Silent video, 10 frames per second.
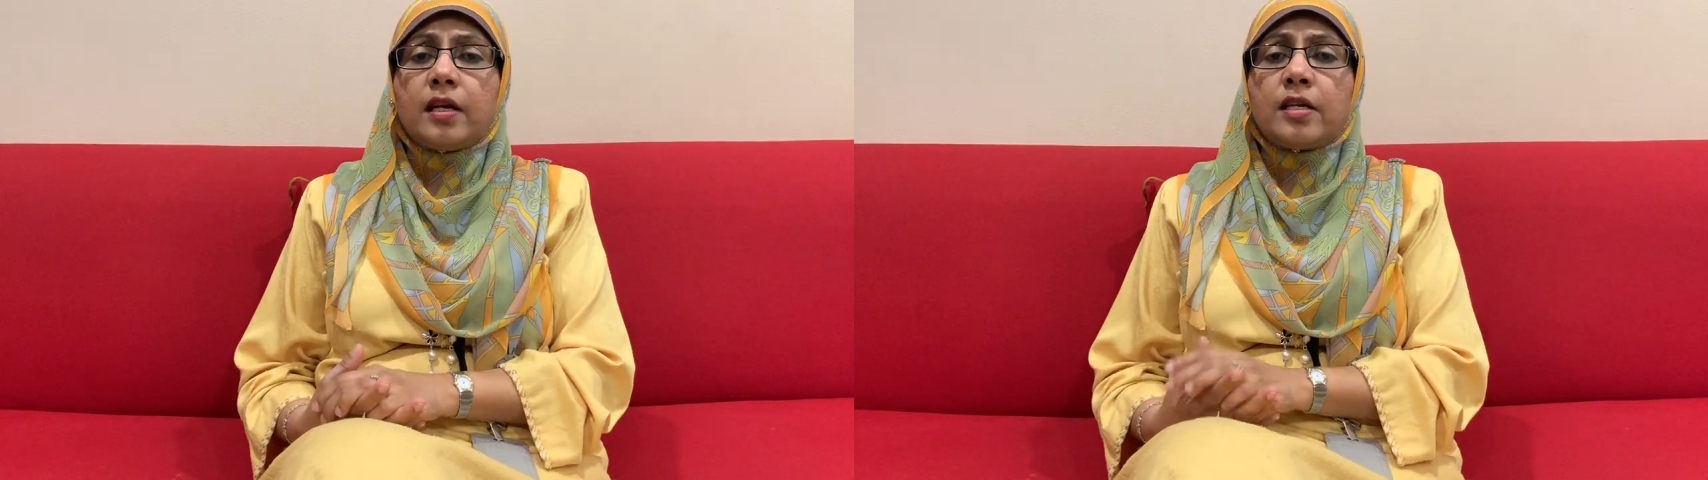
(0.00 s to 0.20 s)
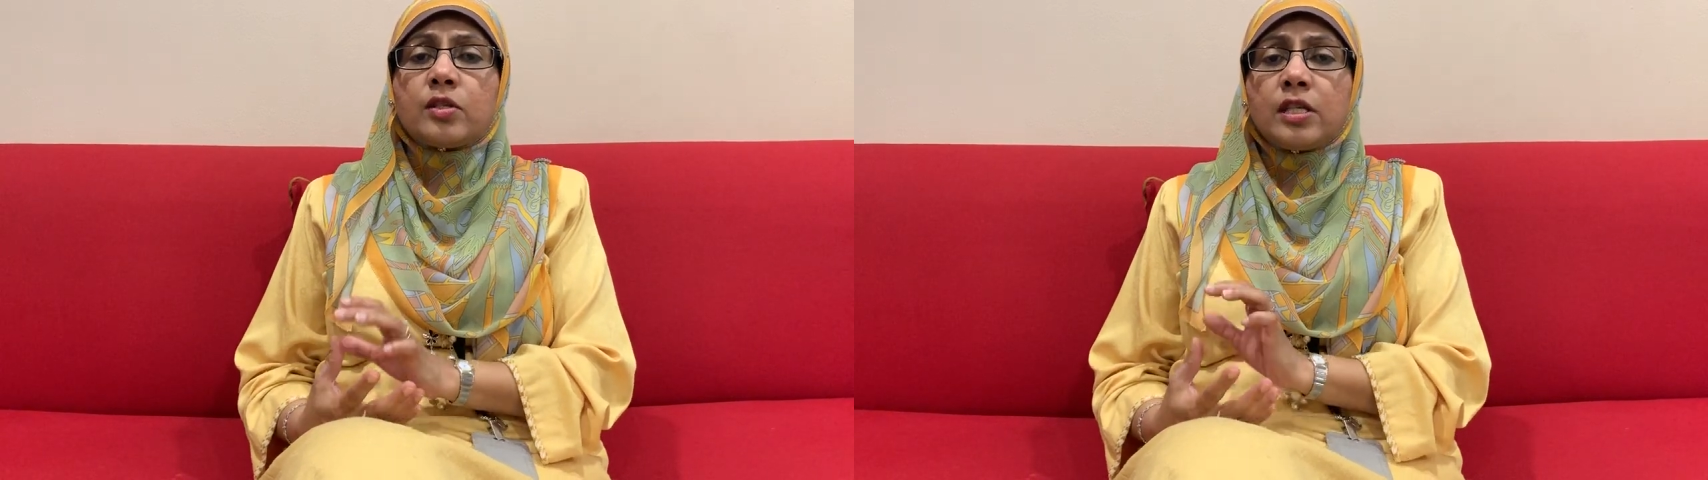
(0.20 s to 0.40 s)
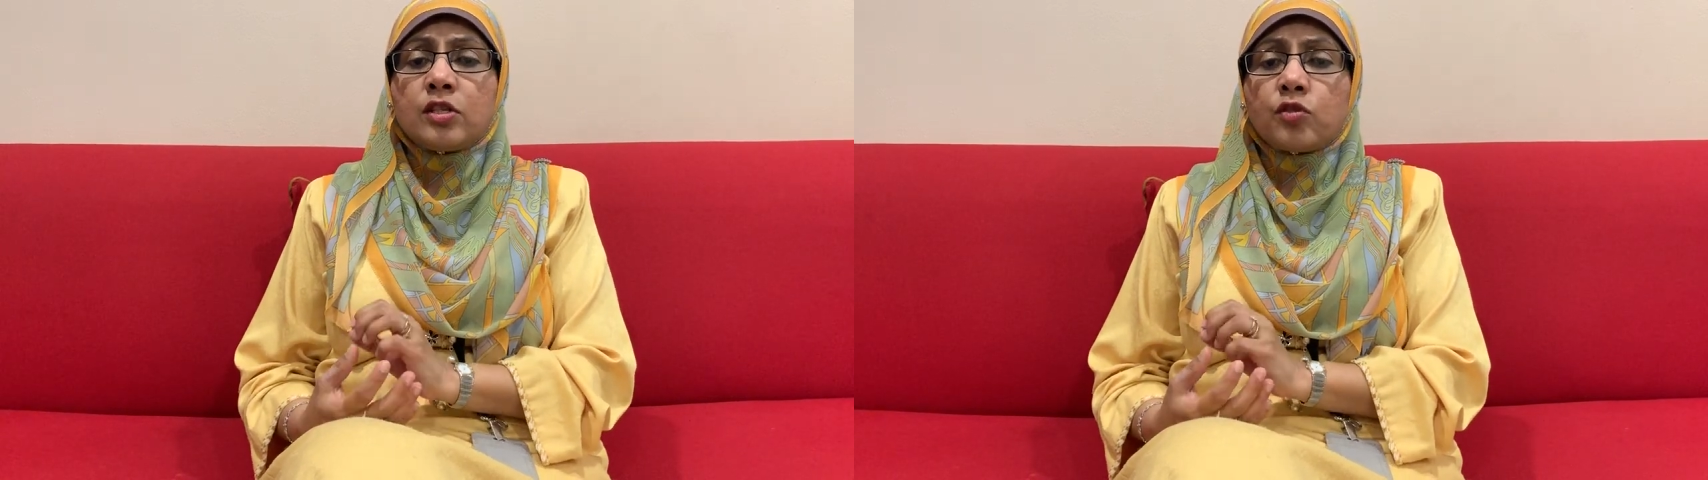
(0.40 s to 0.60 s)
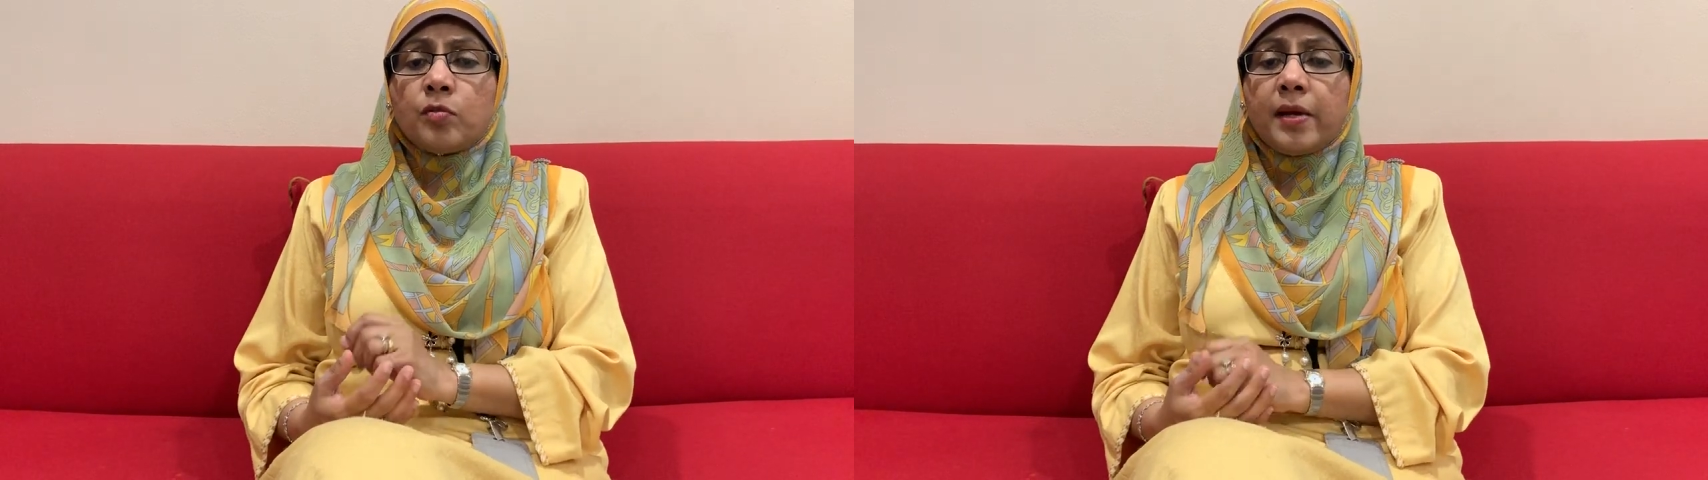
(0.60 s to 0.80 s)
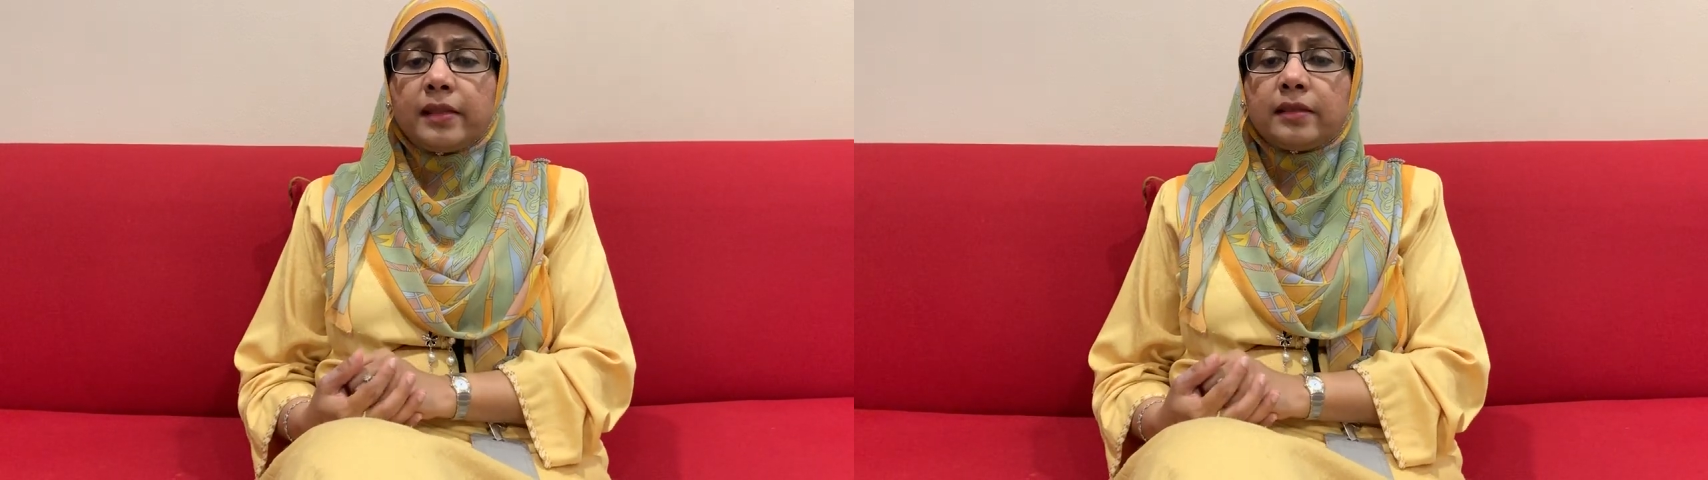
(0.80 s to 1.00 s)
is
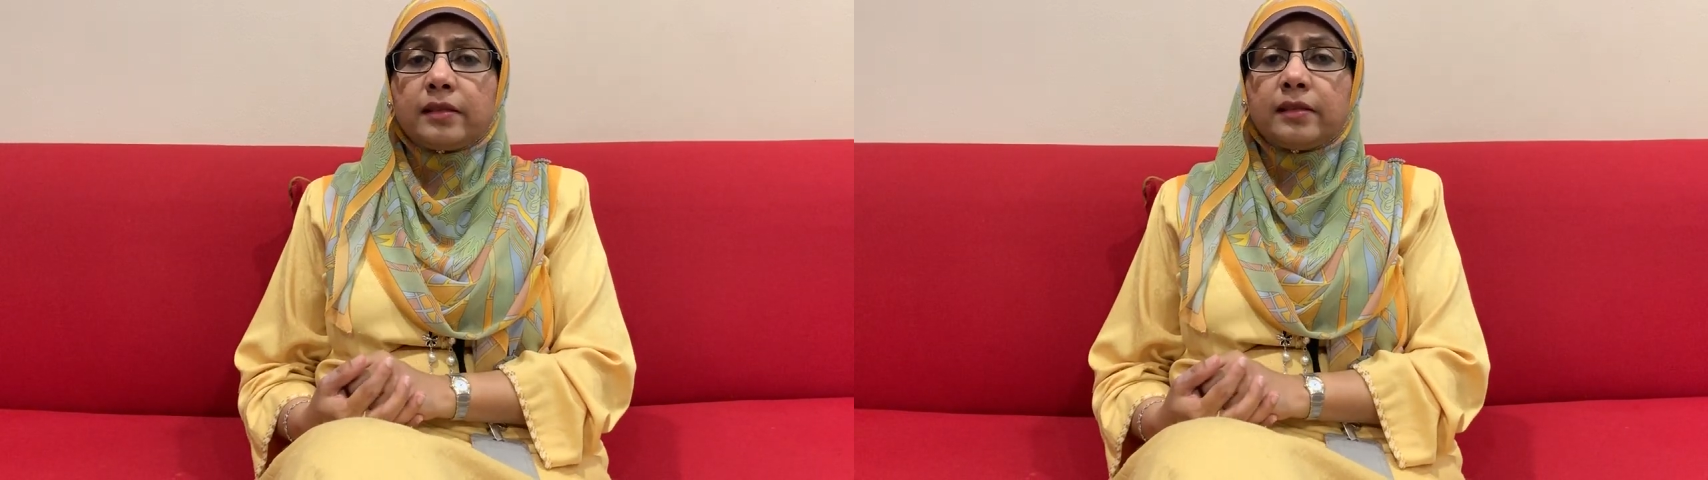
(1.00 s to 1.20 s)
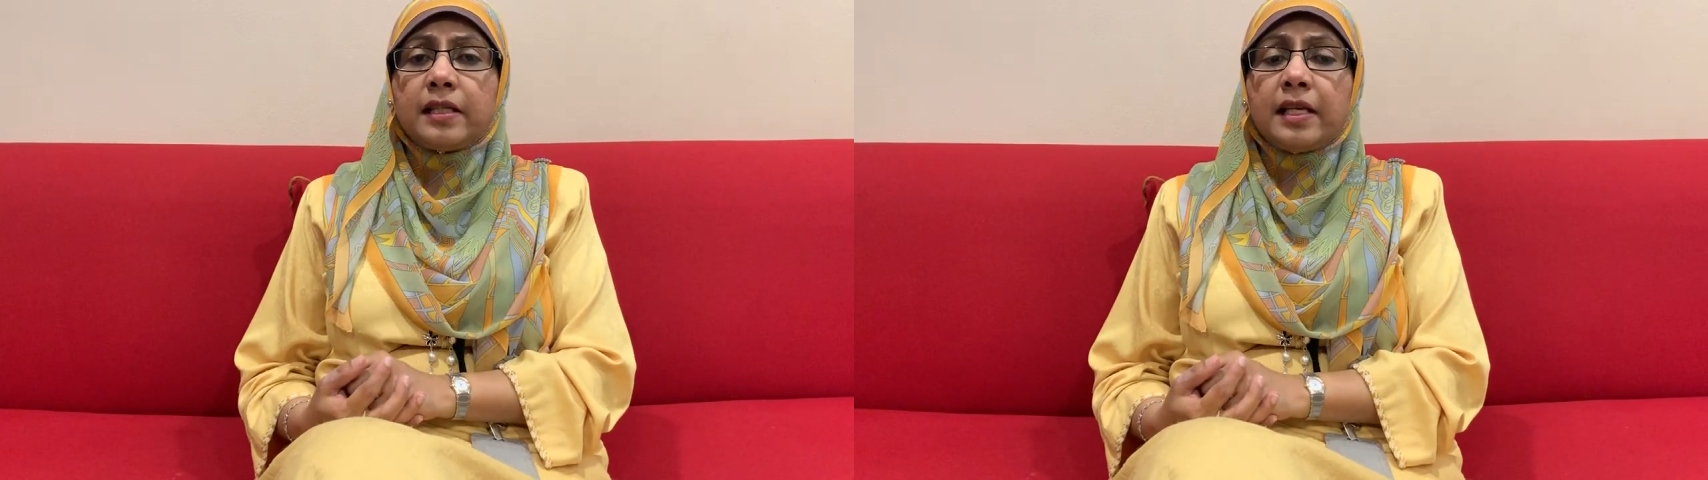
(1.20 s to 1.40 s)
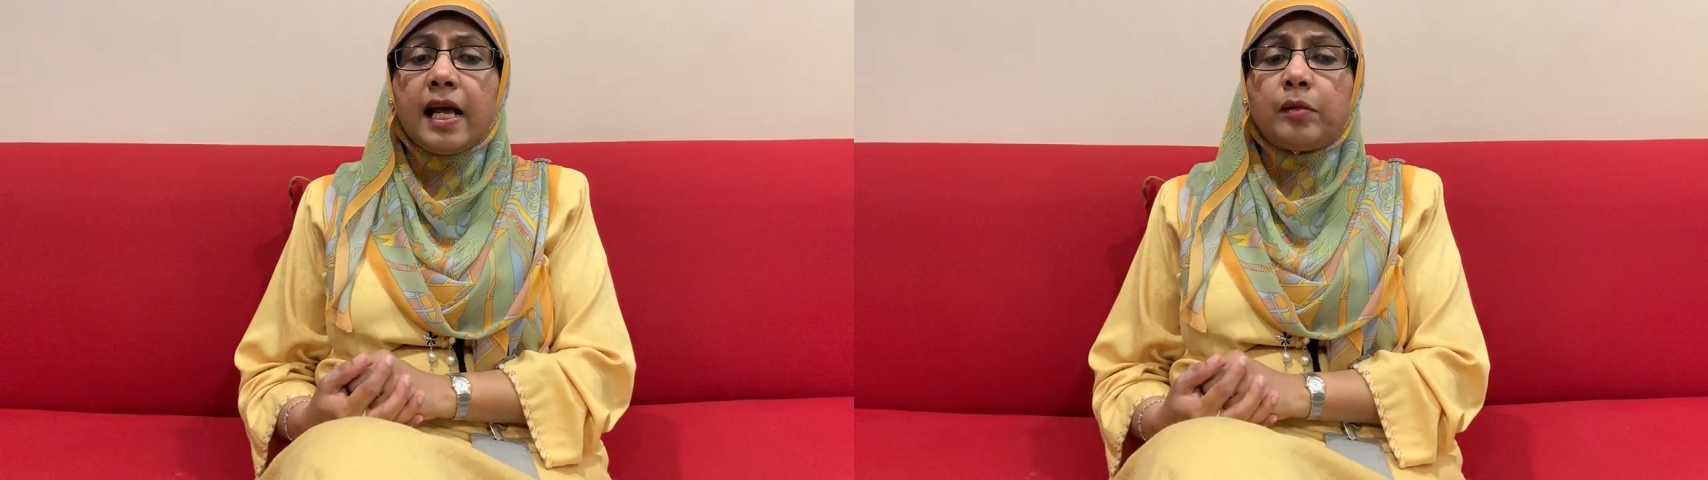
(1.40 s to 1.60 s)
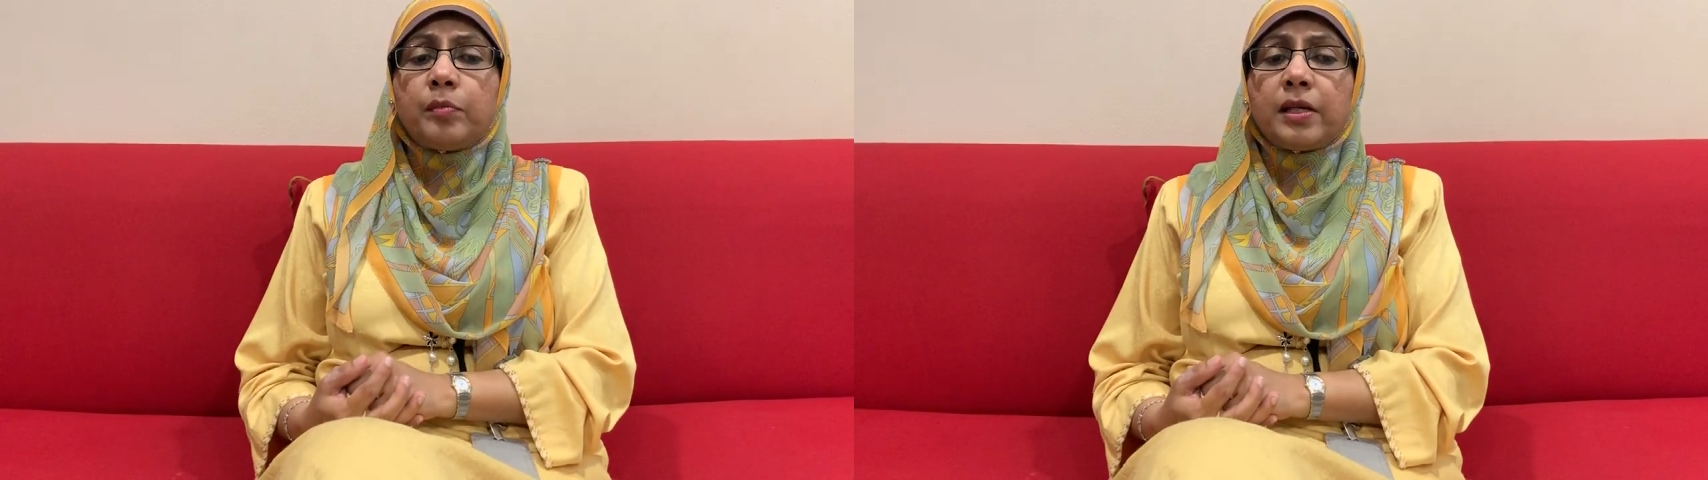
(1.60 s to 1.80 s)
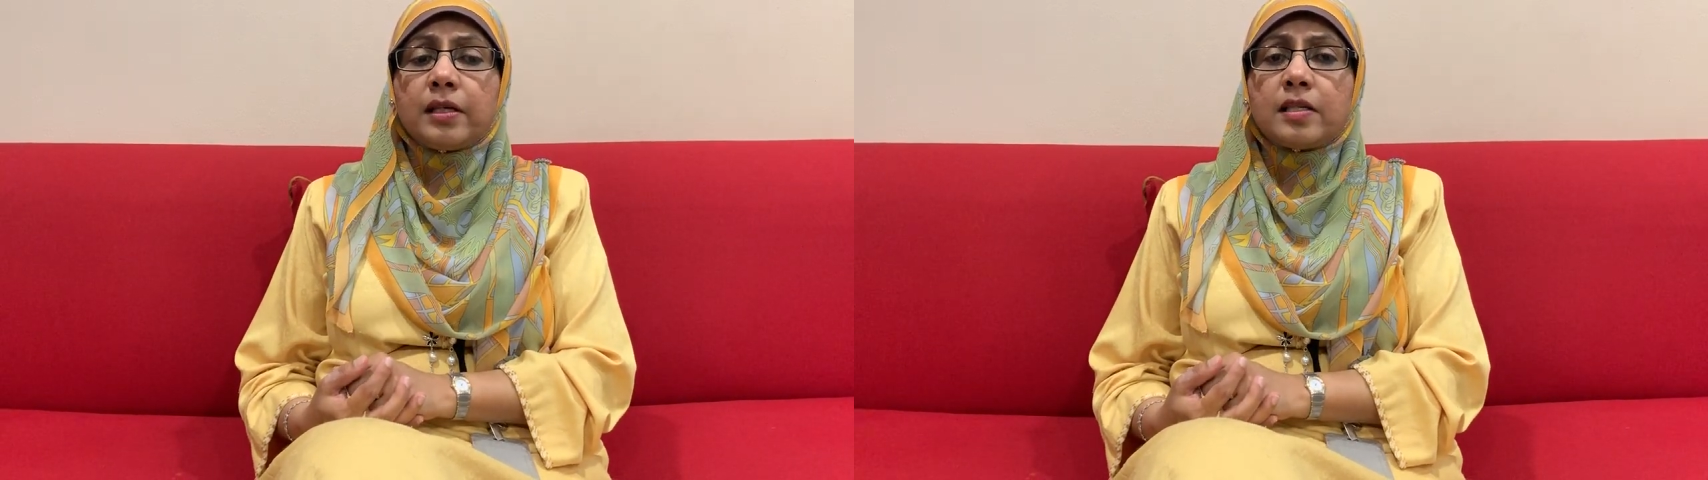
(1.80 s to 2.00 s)
instrumental in
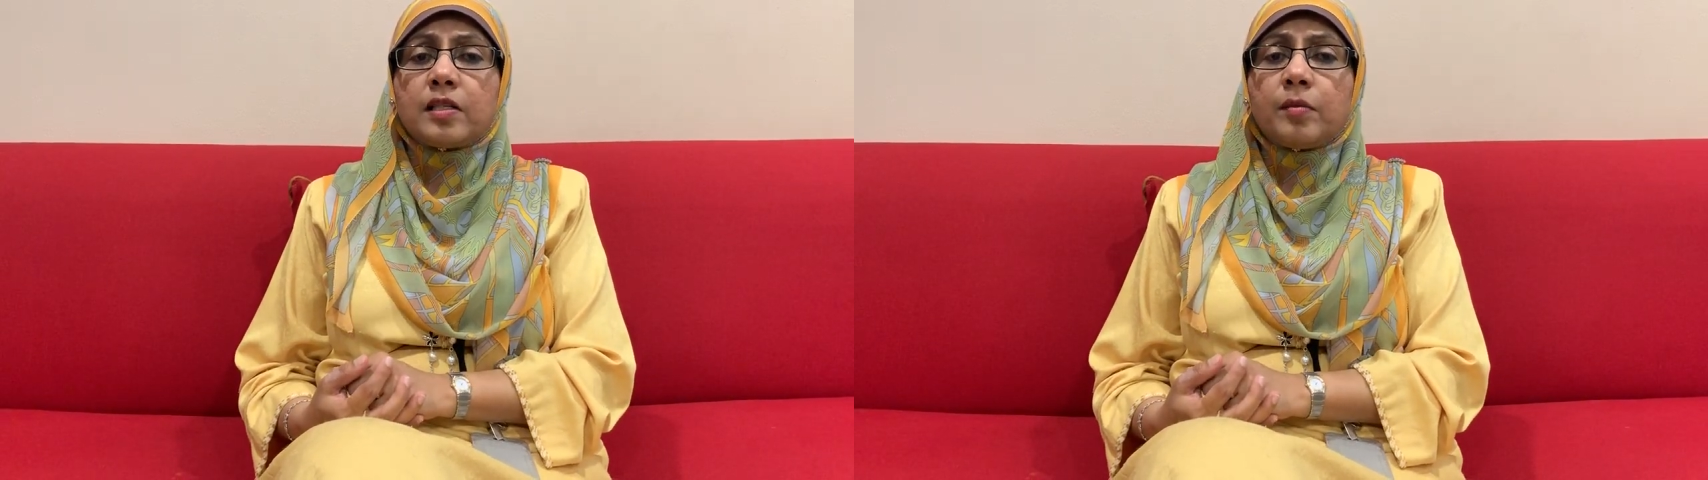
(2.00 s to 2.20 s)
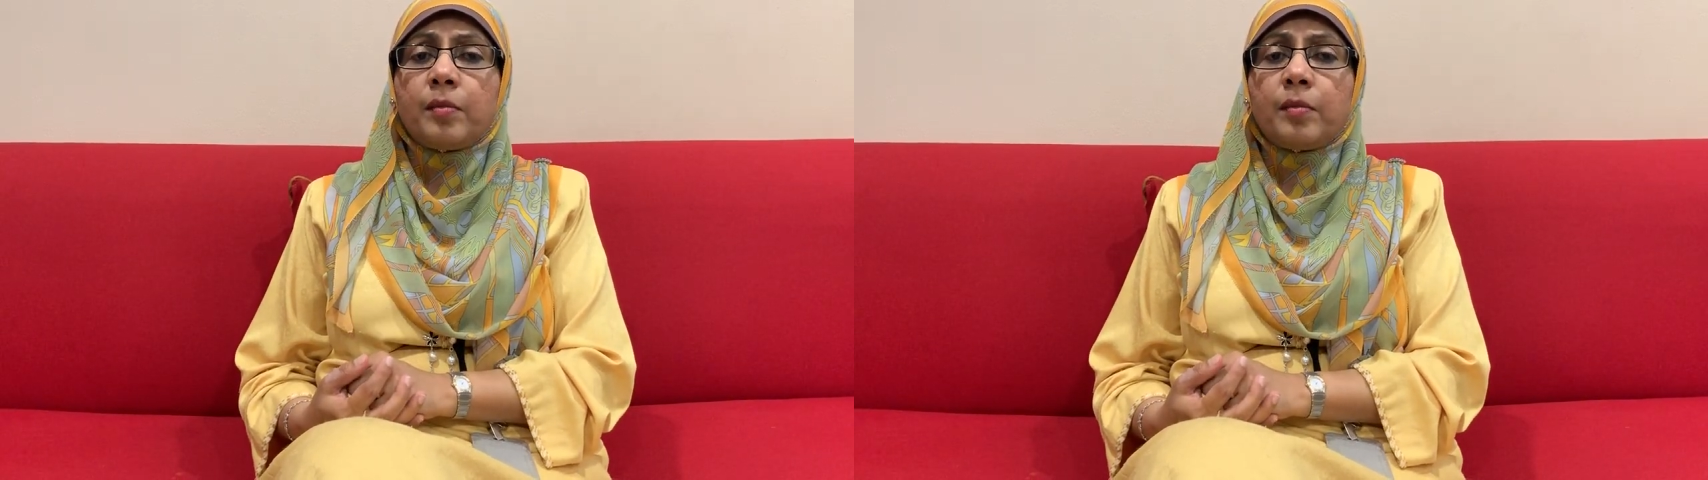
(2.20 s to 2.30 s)
helping us